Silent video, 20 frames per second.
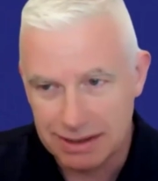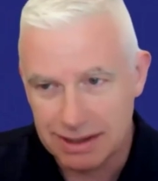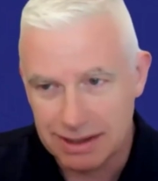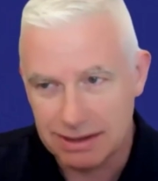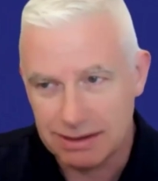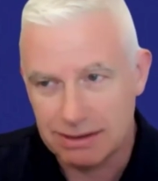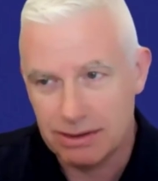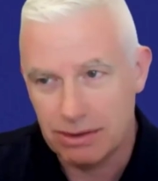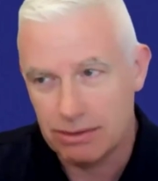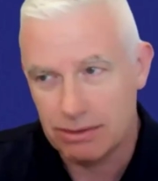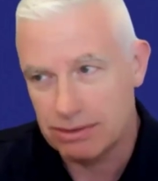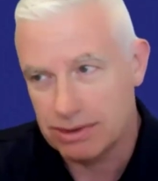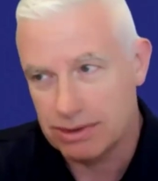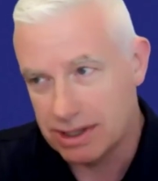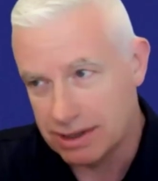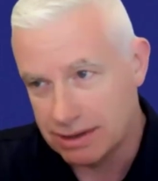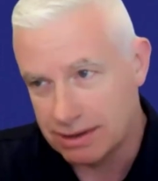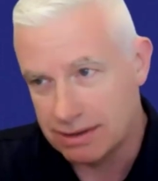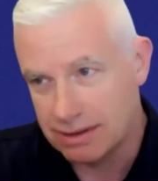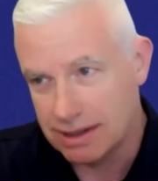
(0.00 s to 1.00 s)
and then
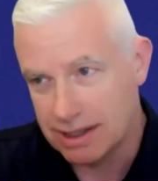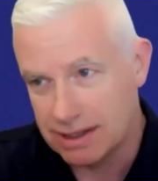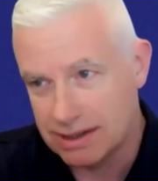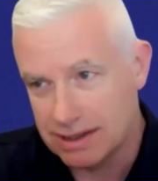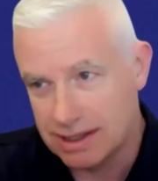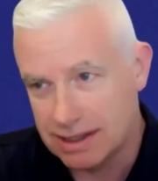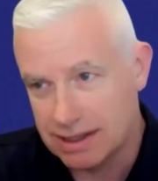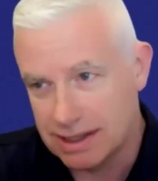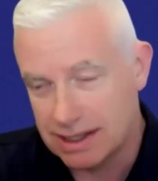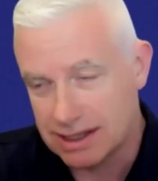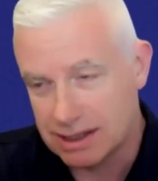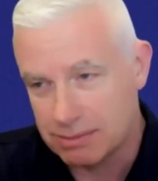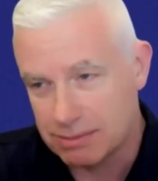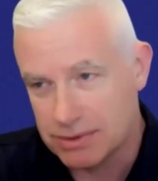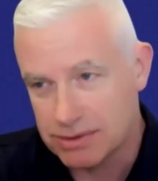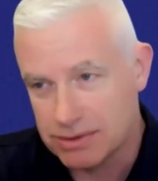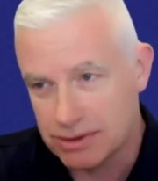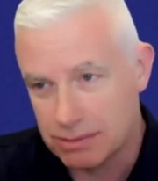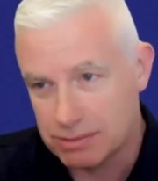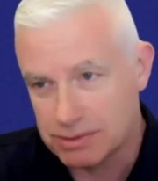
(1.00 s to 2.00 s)
and then get the
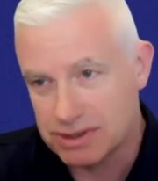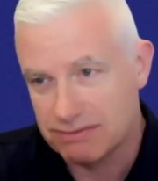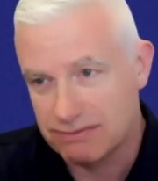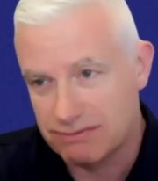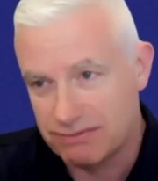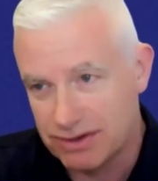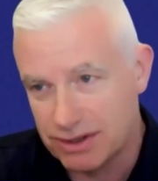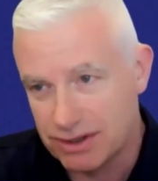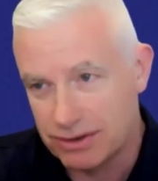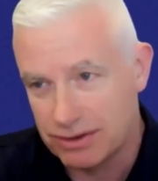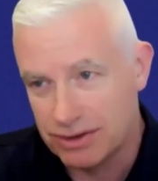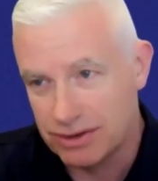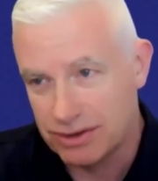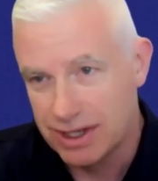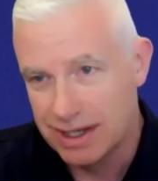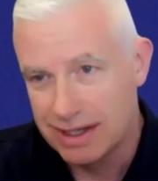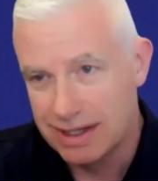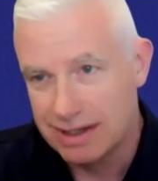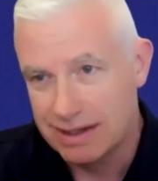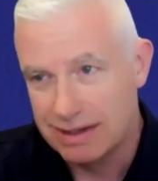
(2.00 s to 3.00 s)
prescription
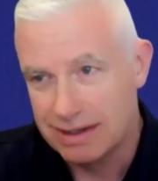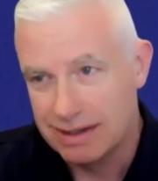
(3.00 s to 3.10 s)
filled,